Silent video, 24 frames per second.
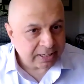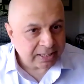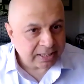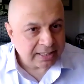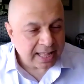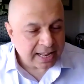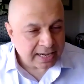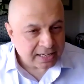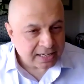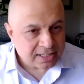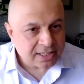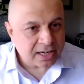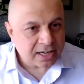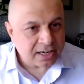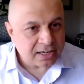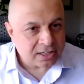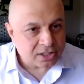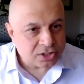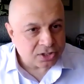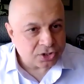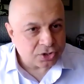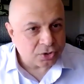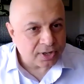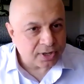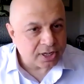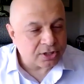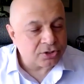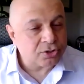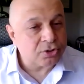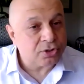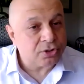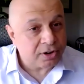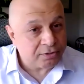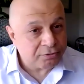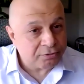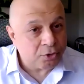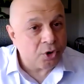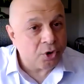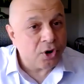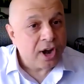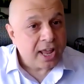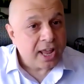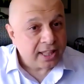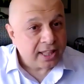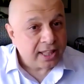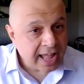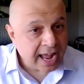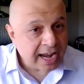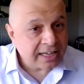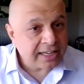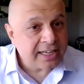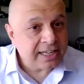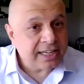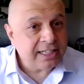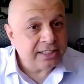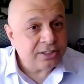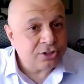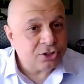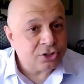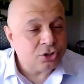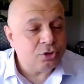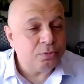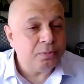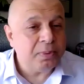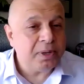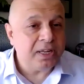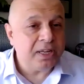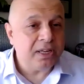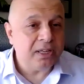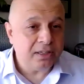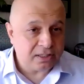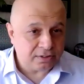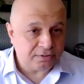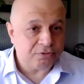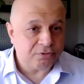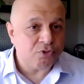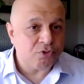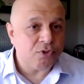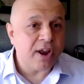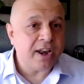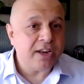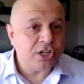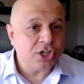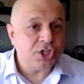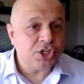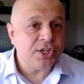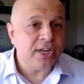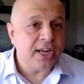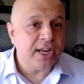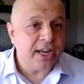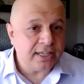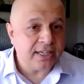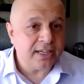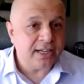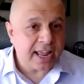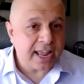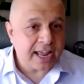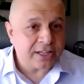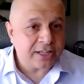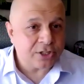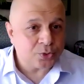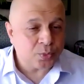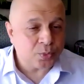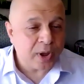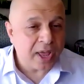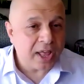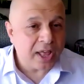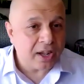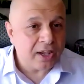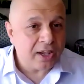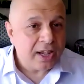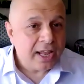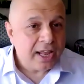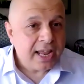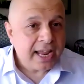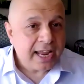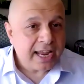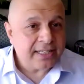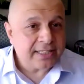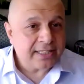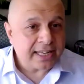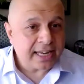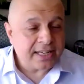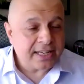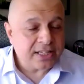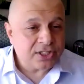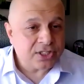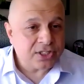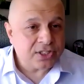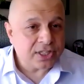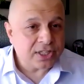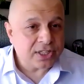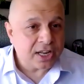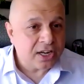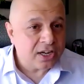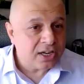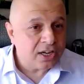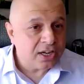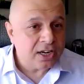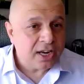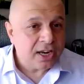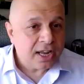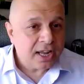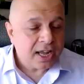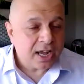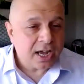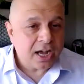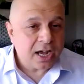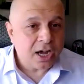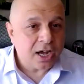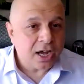That's sudden dystonia. So therefore, that needs to be differentiated as well. Is a sudden